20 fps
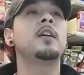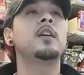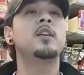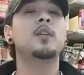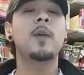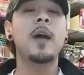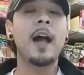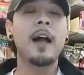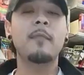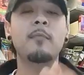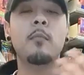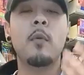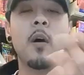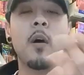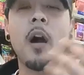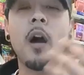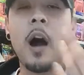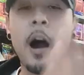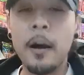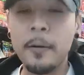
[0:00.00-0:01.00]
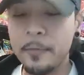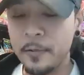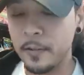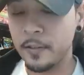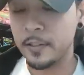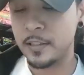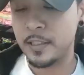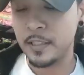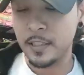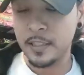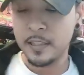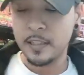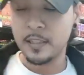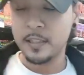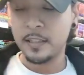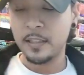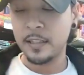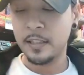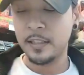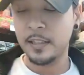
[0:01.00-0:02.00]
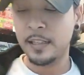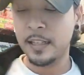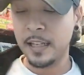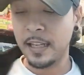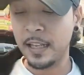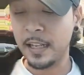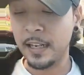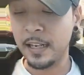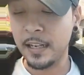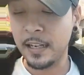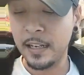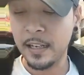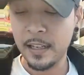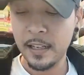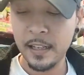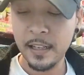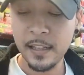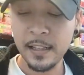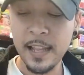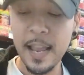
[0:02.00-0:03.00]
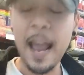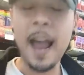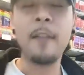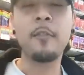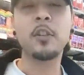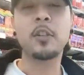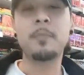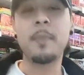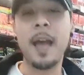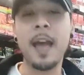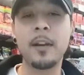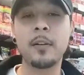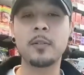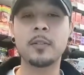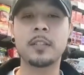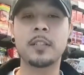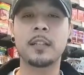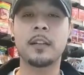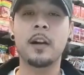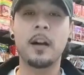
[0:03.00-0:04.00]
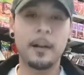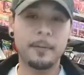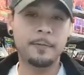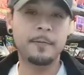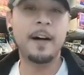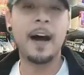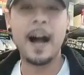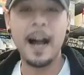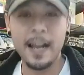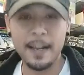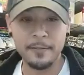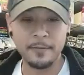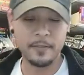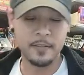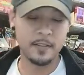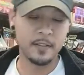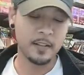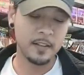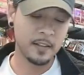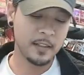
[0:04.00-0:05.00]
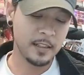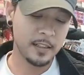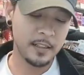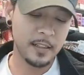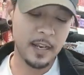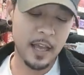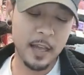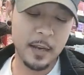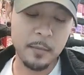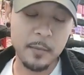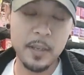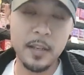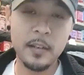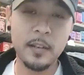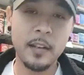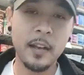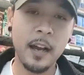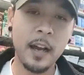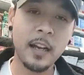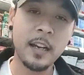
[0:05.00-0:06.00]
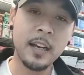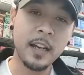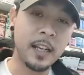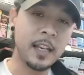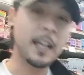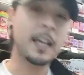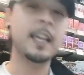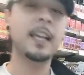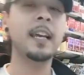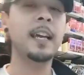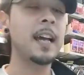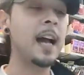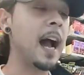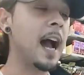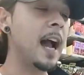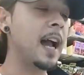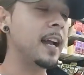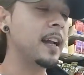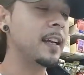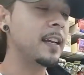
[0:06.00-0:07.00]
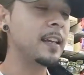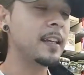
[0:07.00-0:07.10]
you have more offers than the average man who's a 5. You know what I mean? A good-looking guy,